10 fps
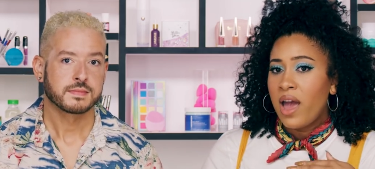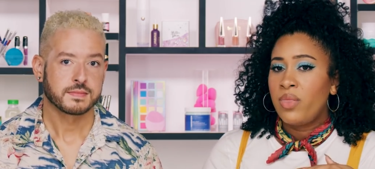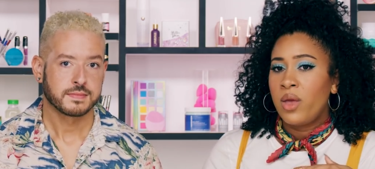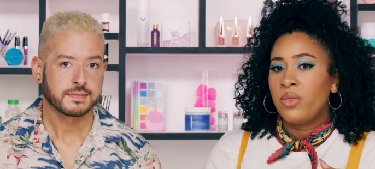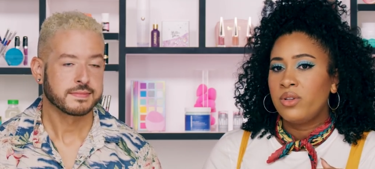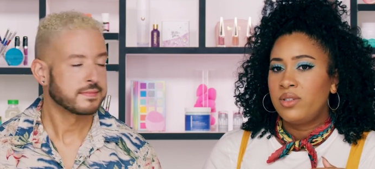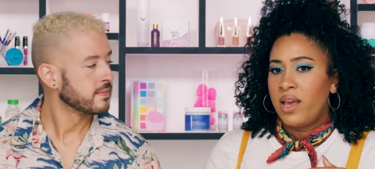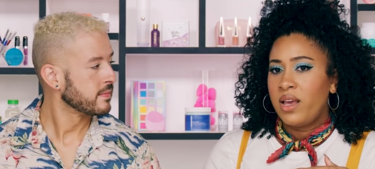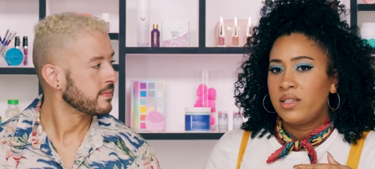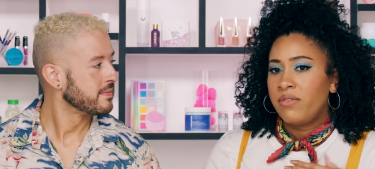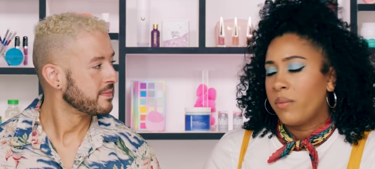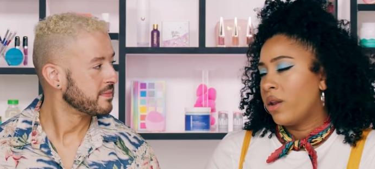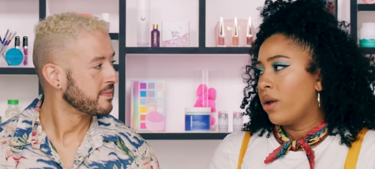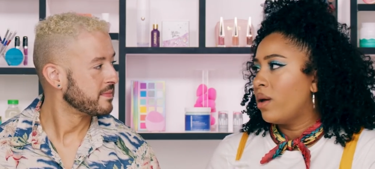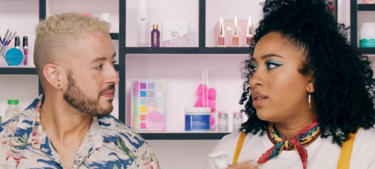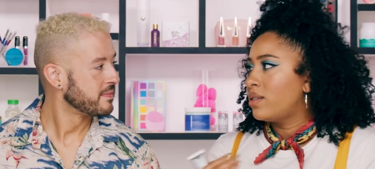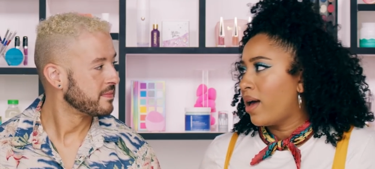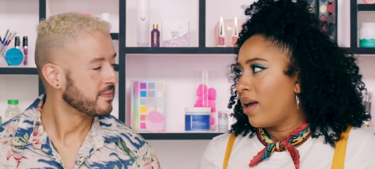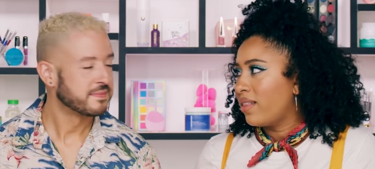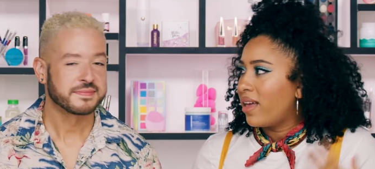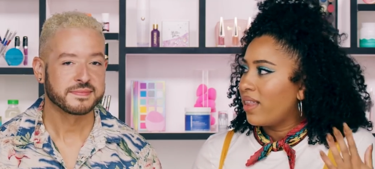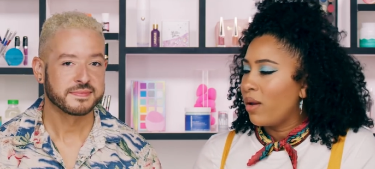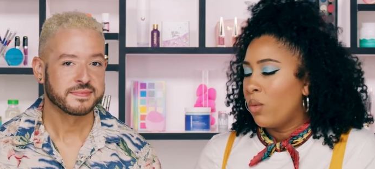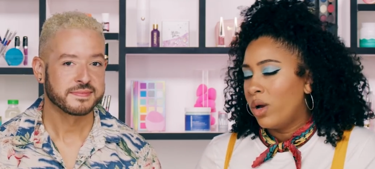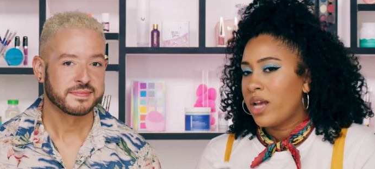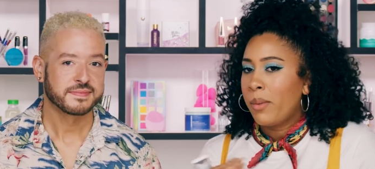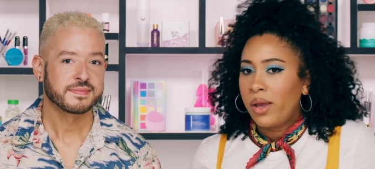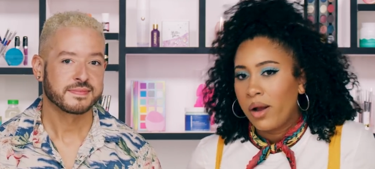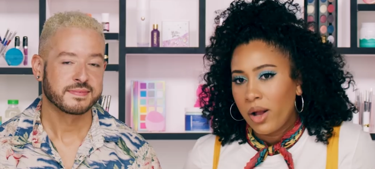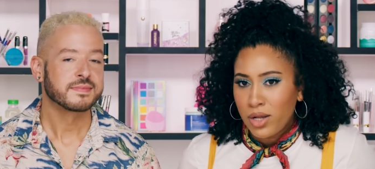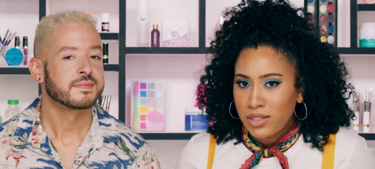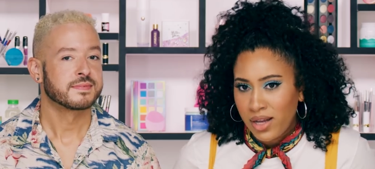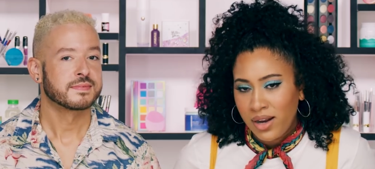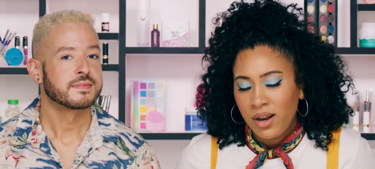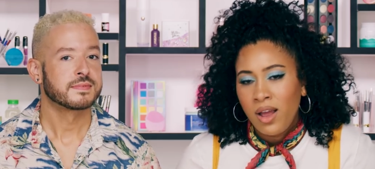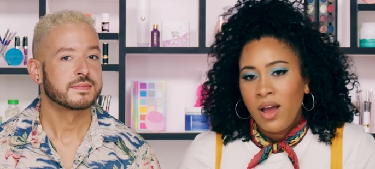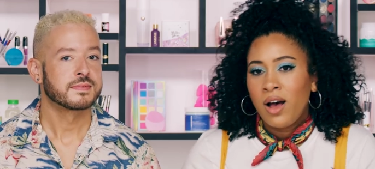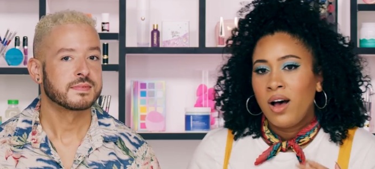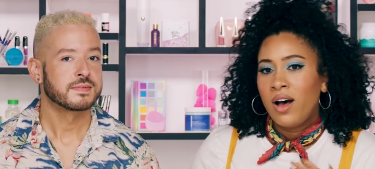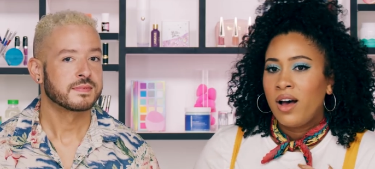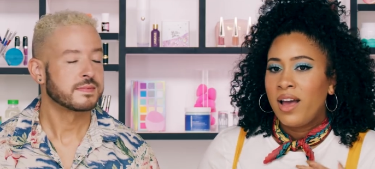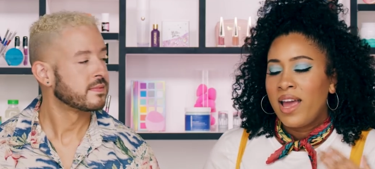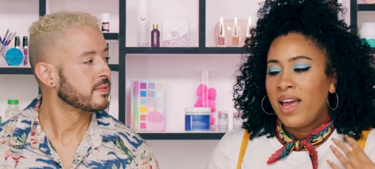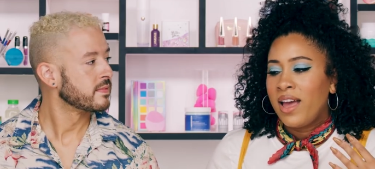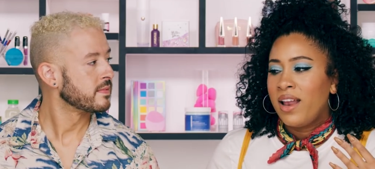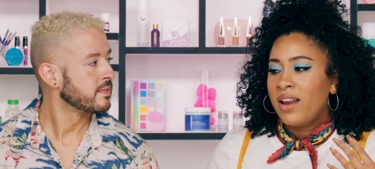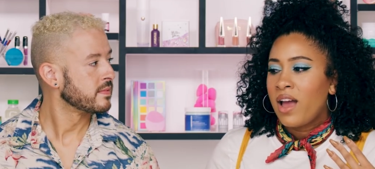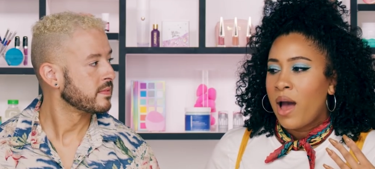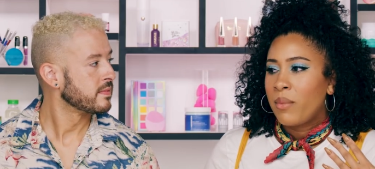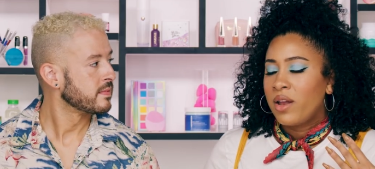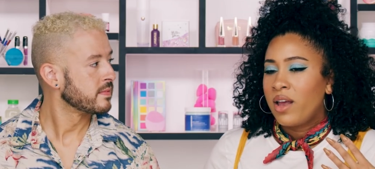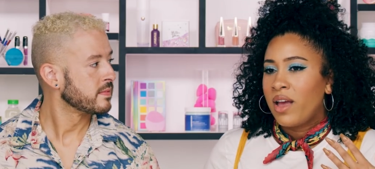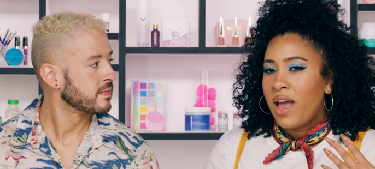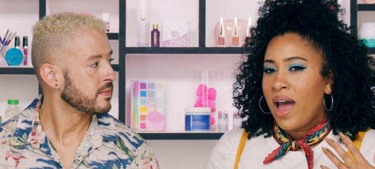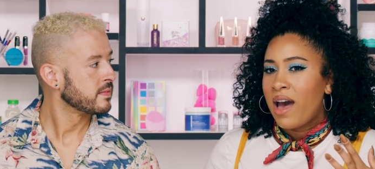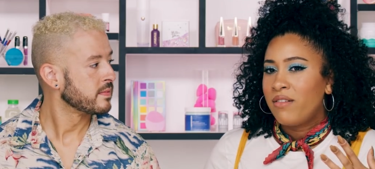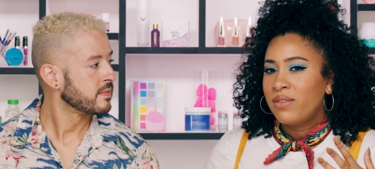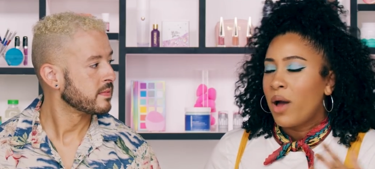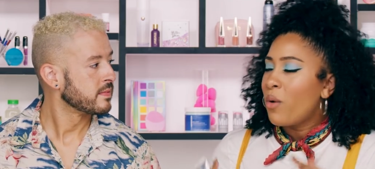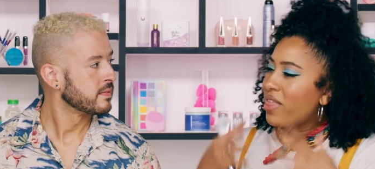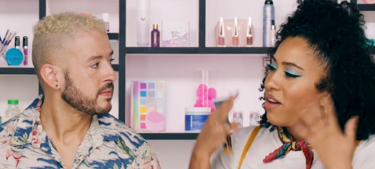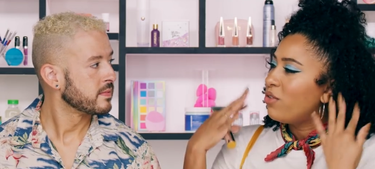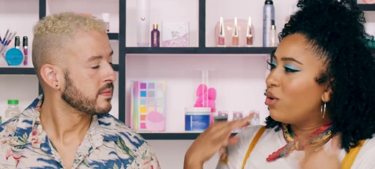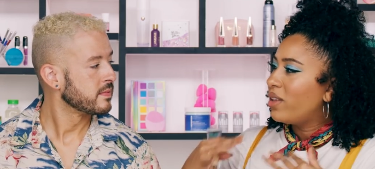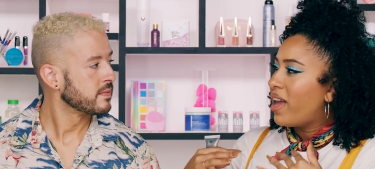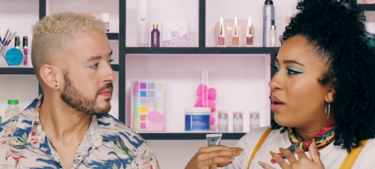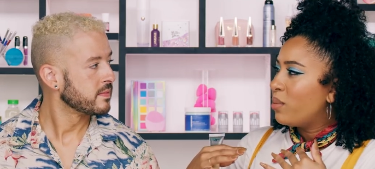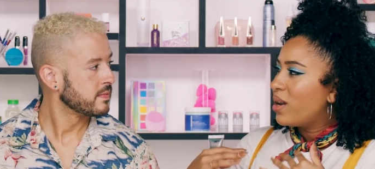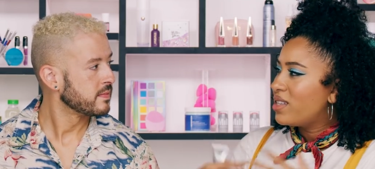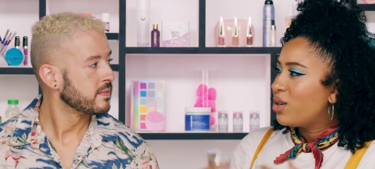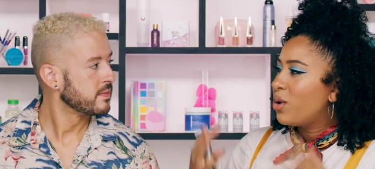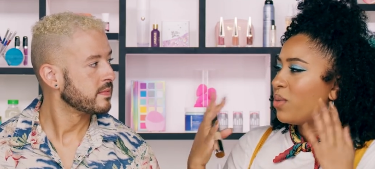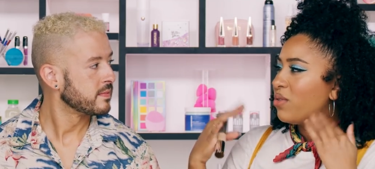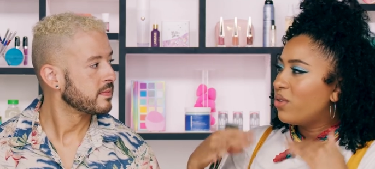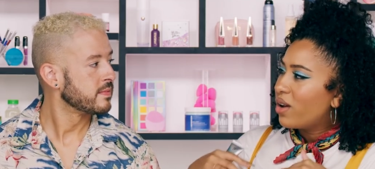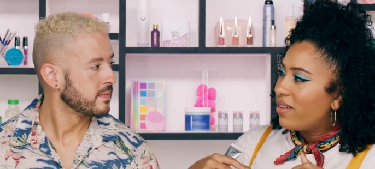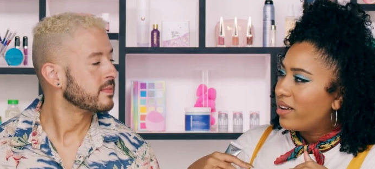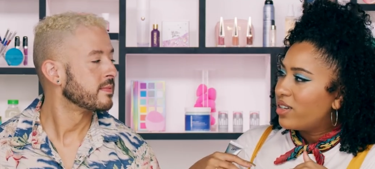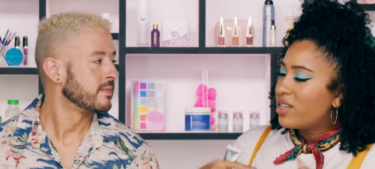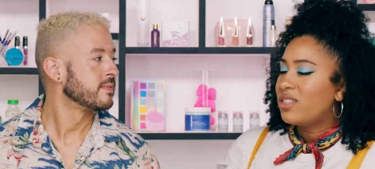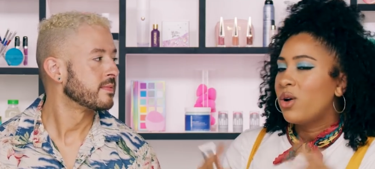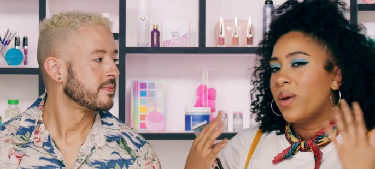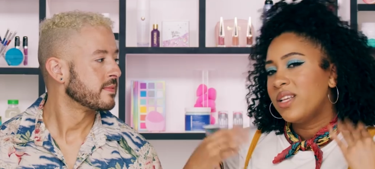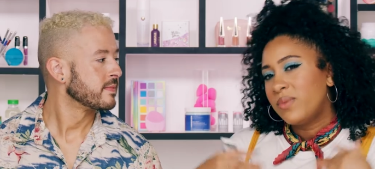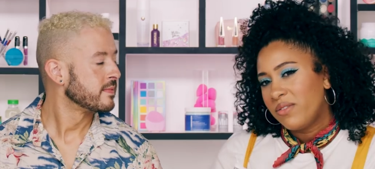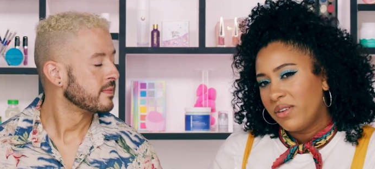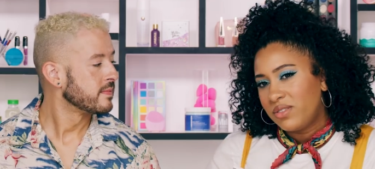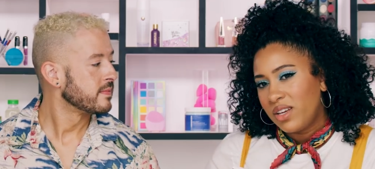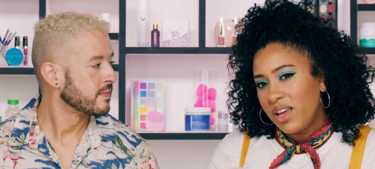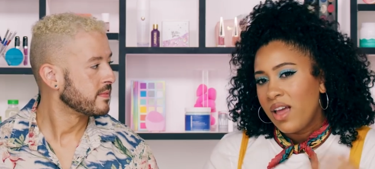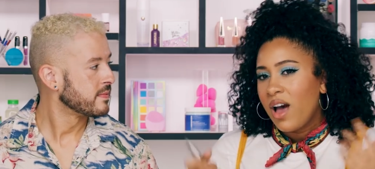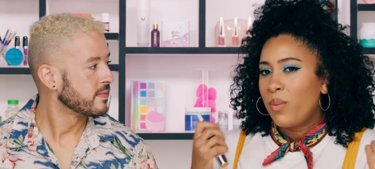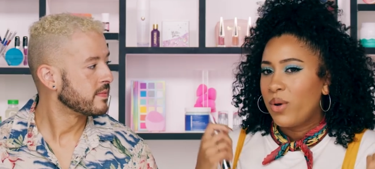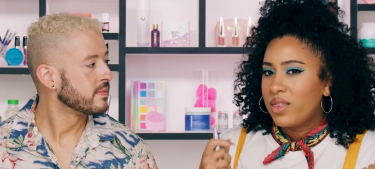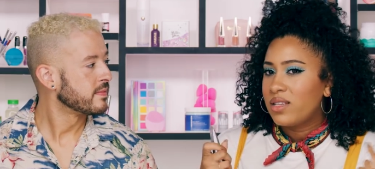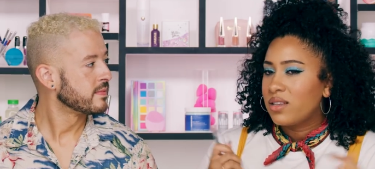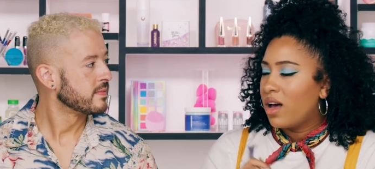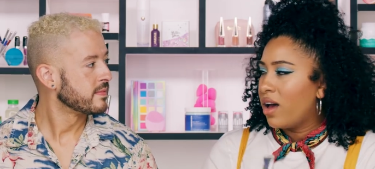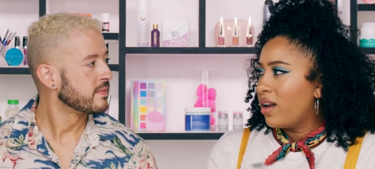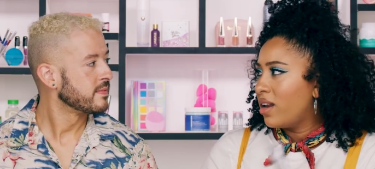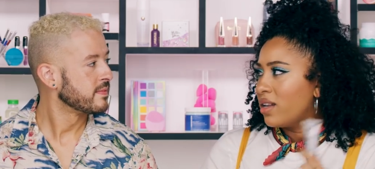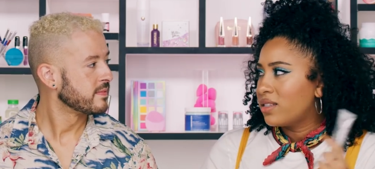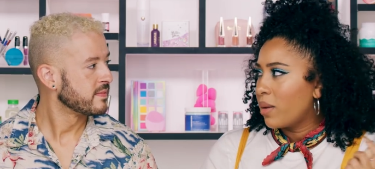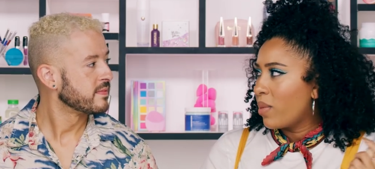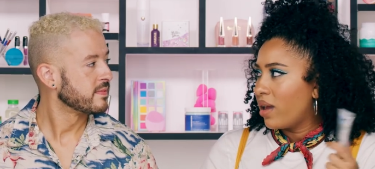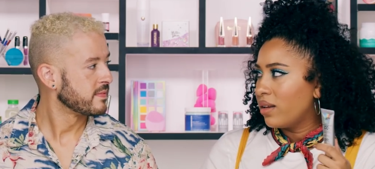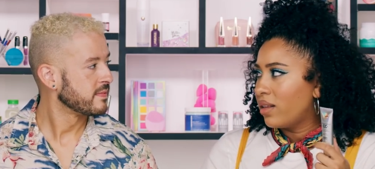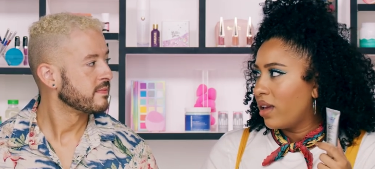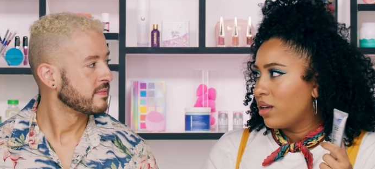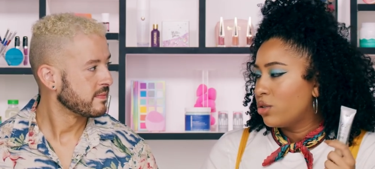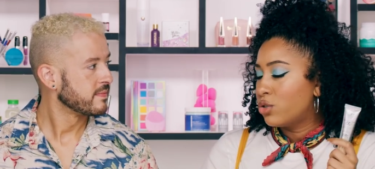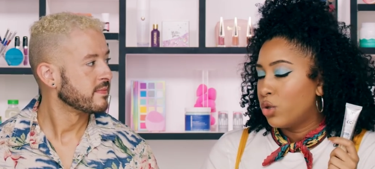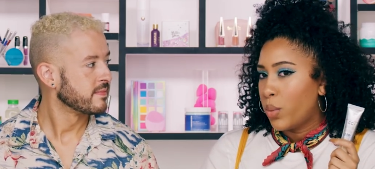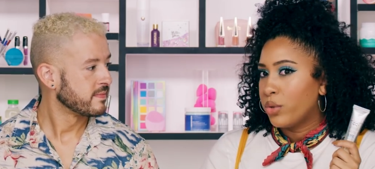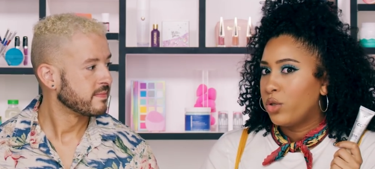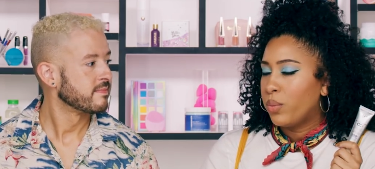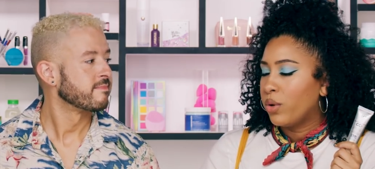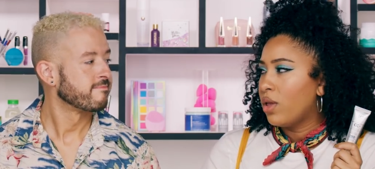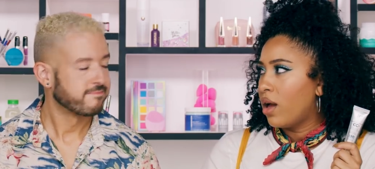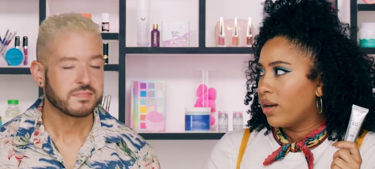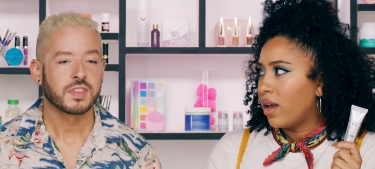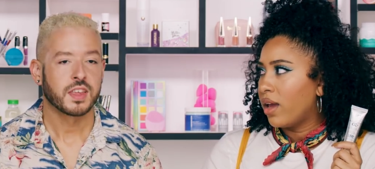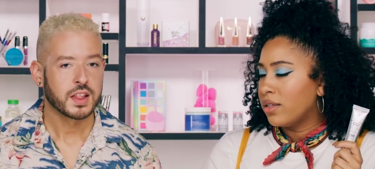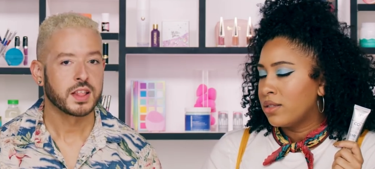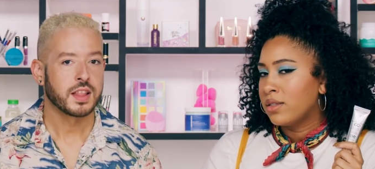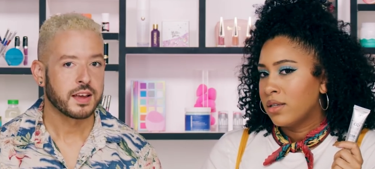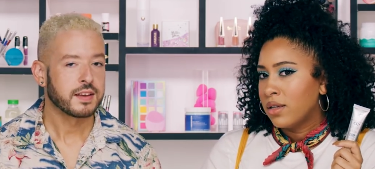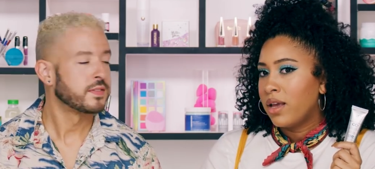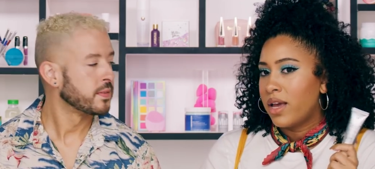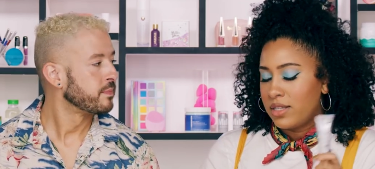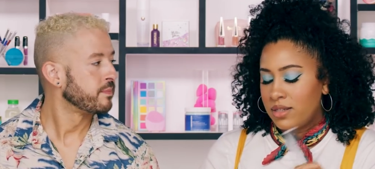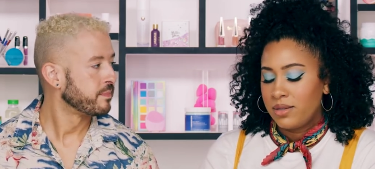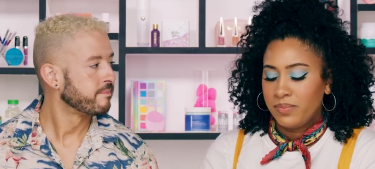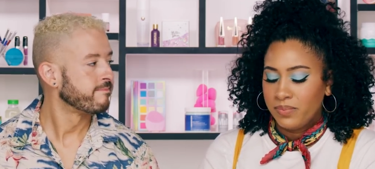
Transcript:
Speaker 1: And then those days, if I'm gonna go outside, that like one time a year I go outside, uh, and I'm gonna have, I want that full glam, but I still want to be full coverage. I still want my SPF 50. I'll put mm-hmm. this on, and it's like my like super super long days. Love. Yes.